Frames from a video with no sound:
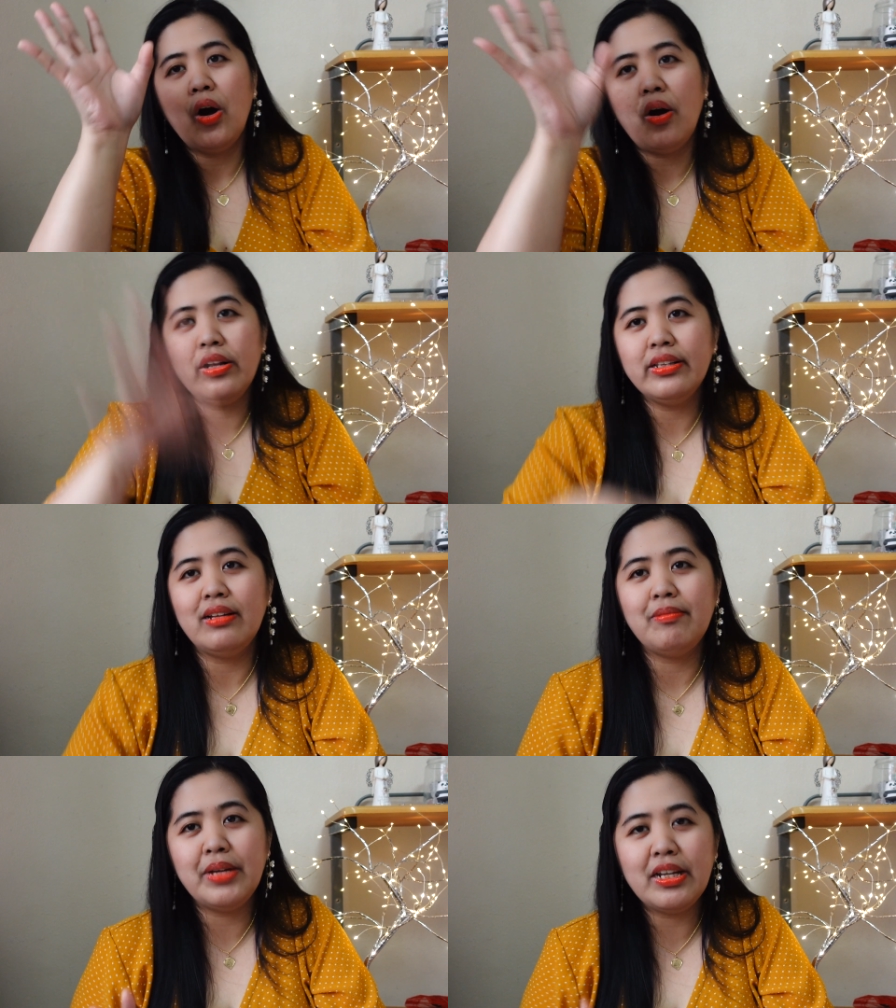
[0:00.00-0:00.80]
all
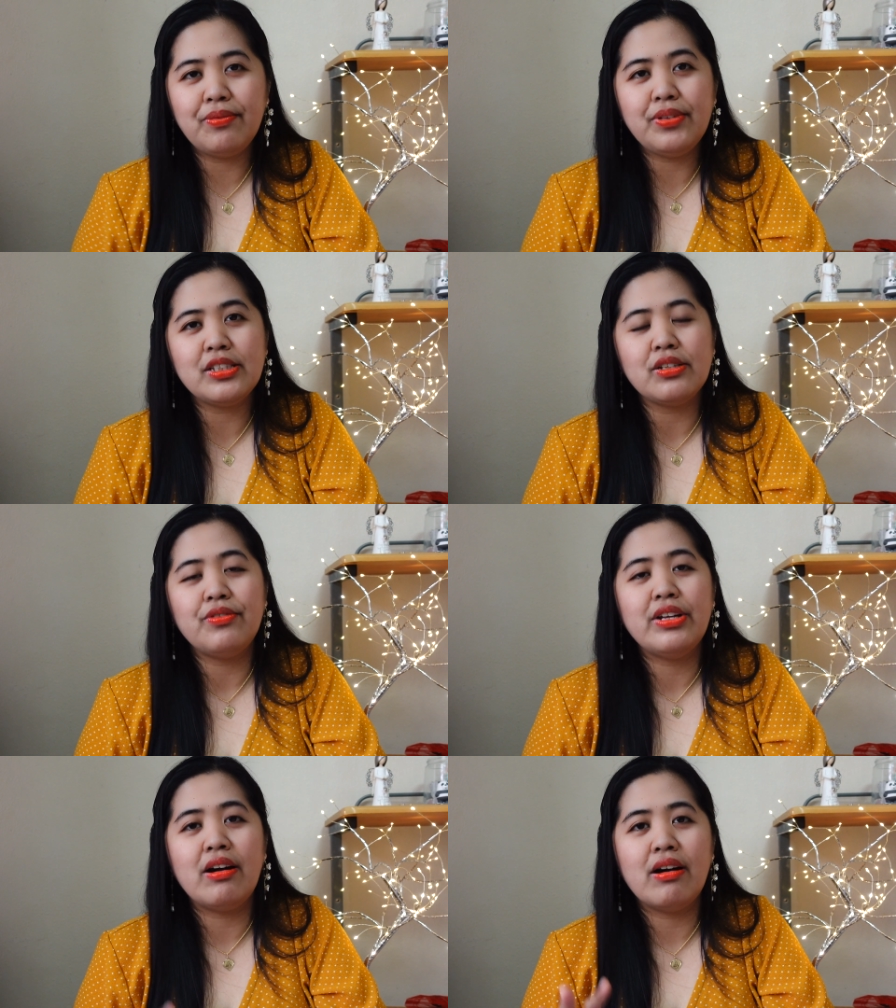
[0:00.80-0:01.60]
that benefits
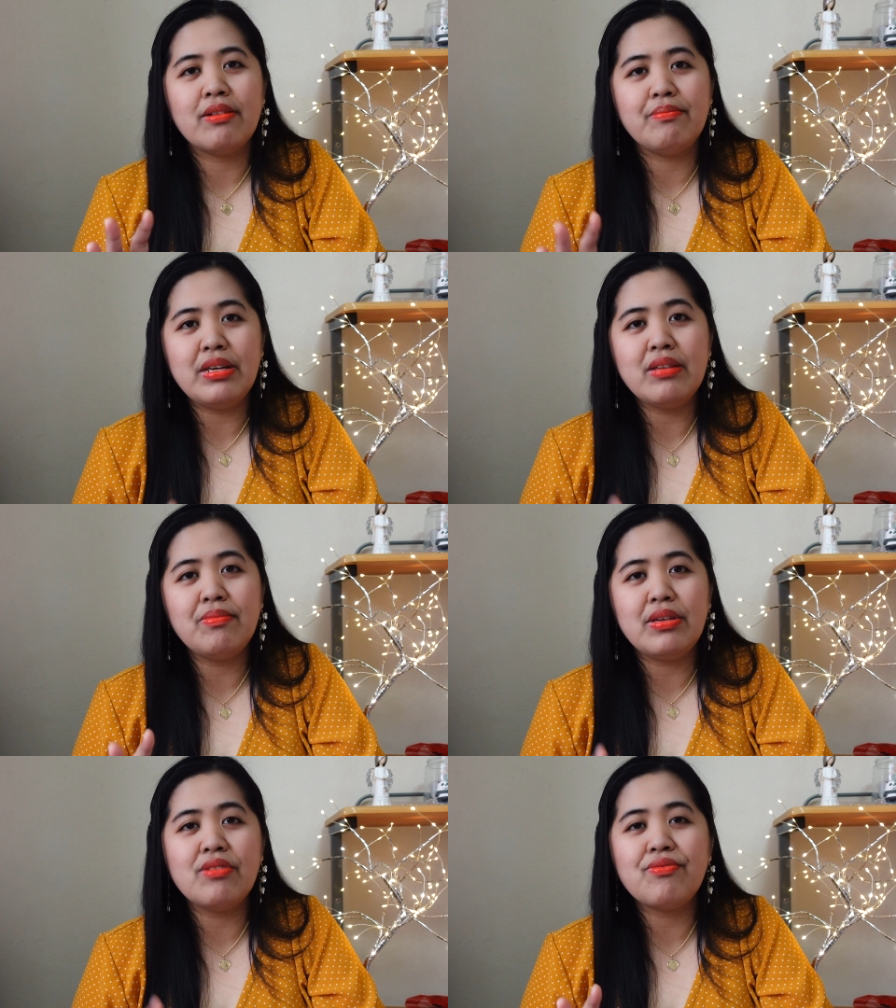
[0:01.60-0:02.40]
of the B
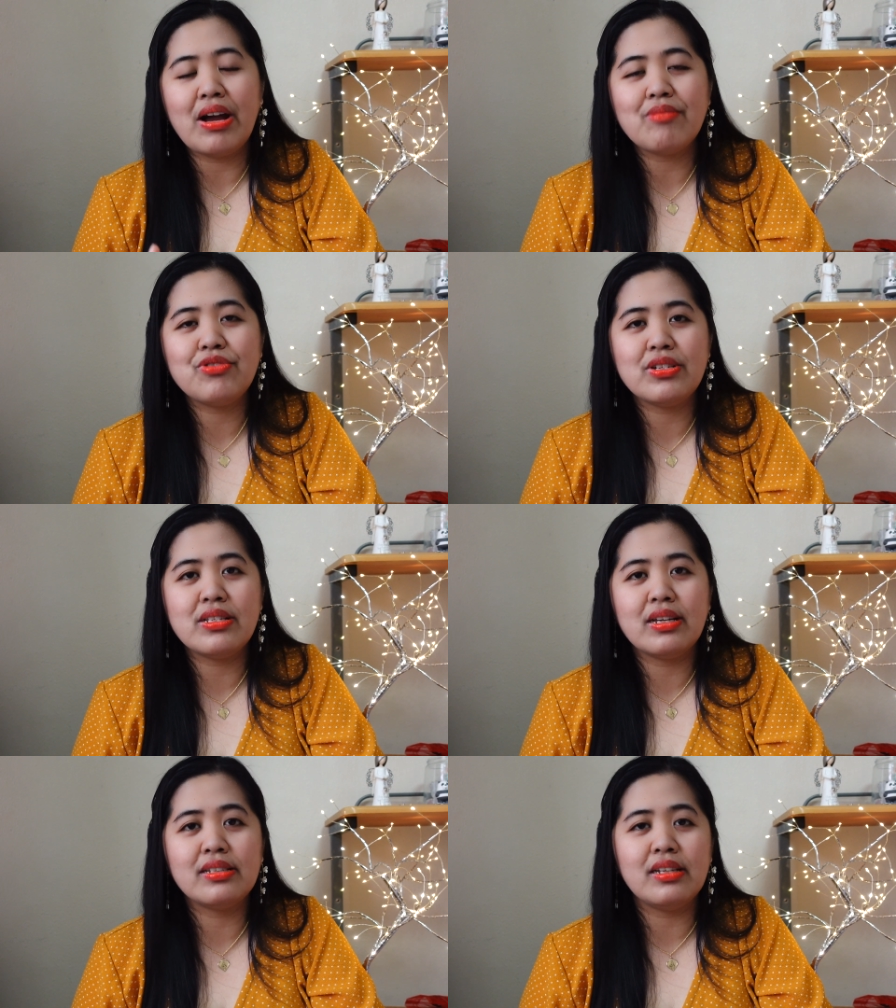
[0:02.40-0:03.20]
B five three
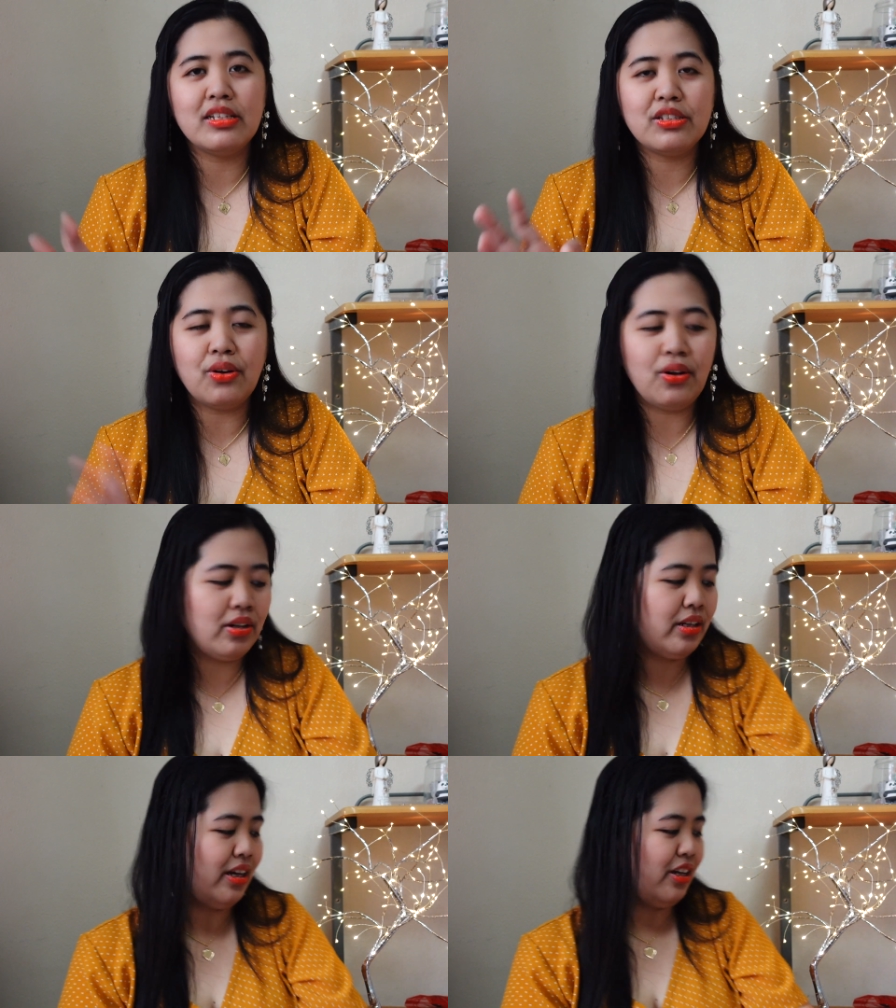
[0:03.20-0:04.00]
six is
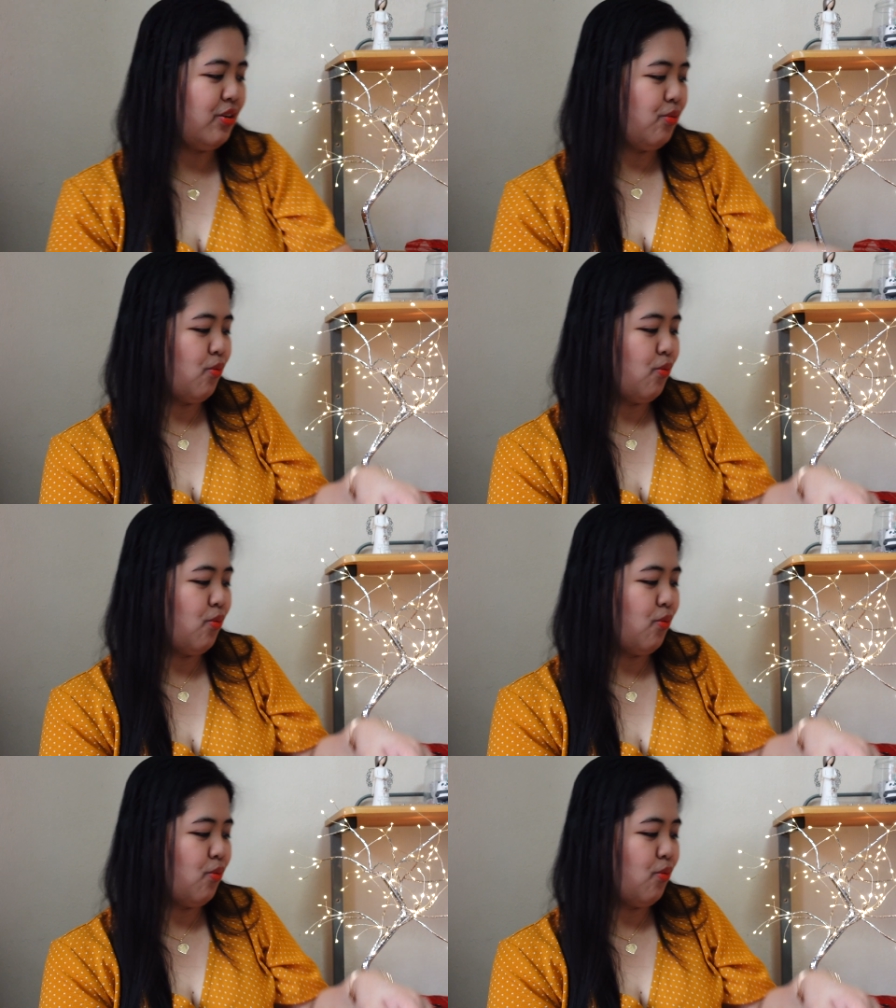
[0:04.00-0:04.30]
all in